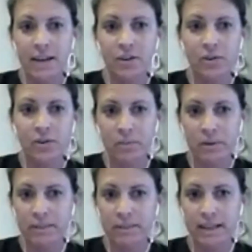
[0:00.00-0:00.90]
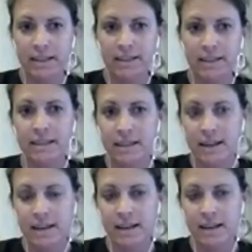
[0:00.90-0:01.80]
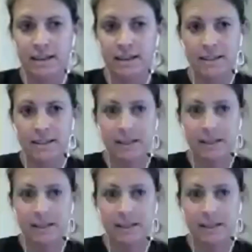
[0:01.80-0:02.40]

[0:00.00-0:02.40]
I grew up in Wisconsin and